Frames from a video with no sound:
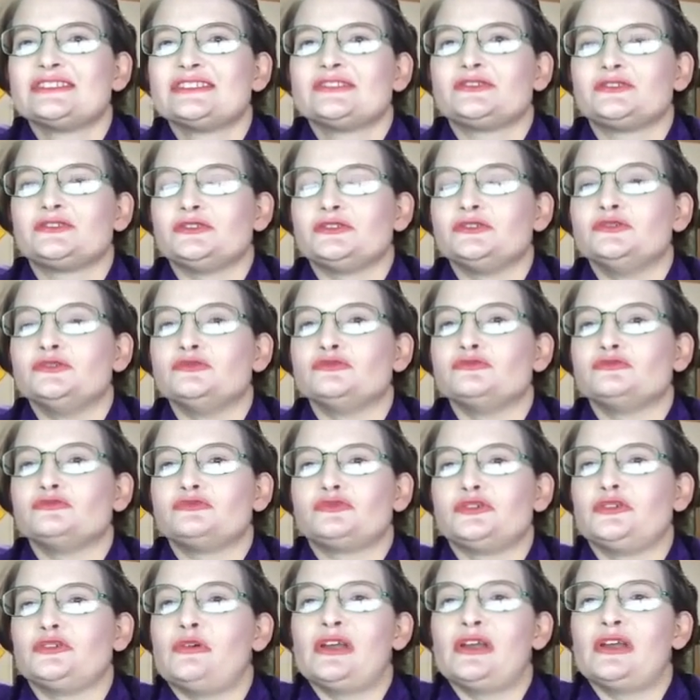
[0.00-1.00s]
to
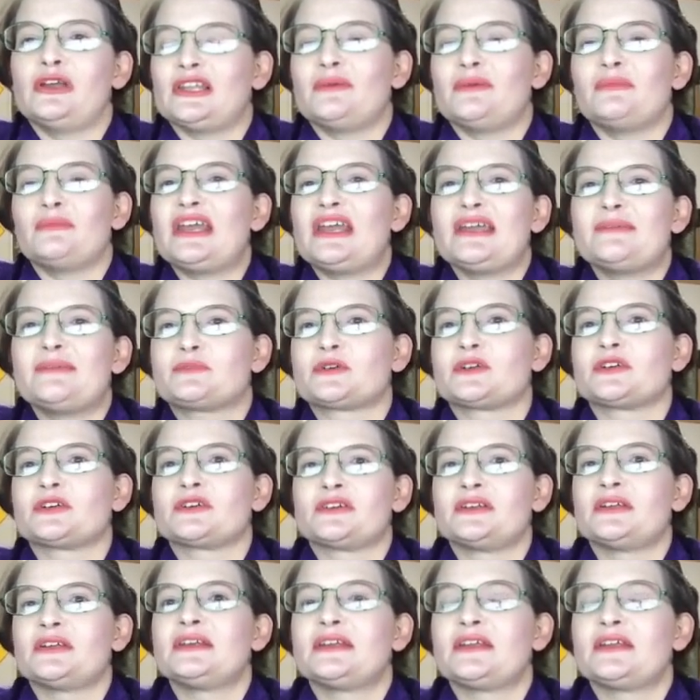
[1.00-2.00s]
eliminate
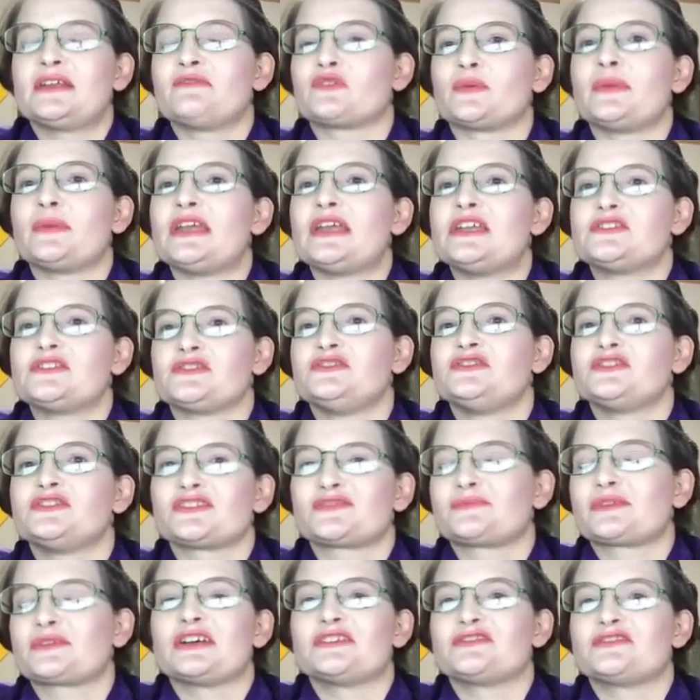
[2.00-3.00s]
pertinent information
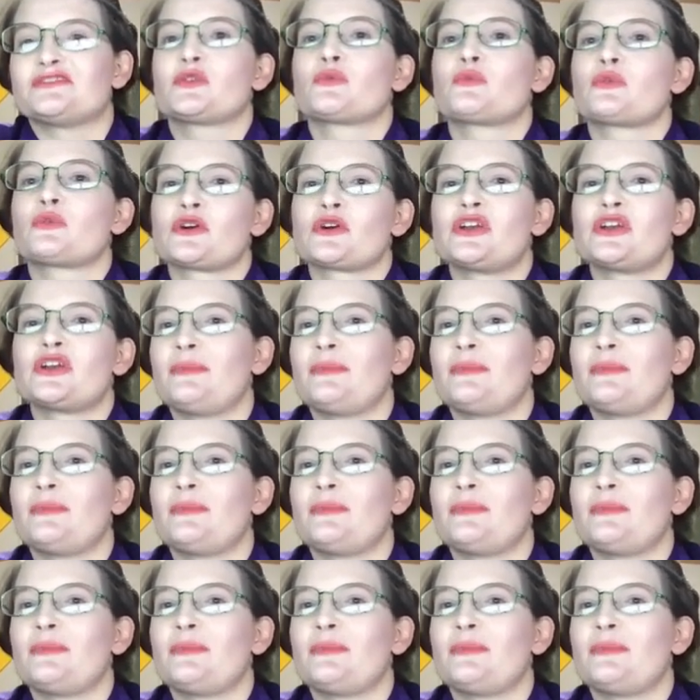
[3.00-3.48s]
just because you're worried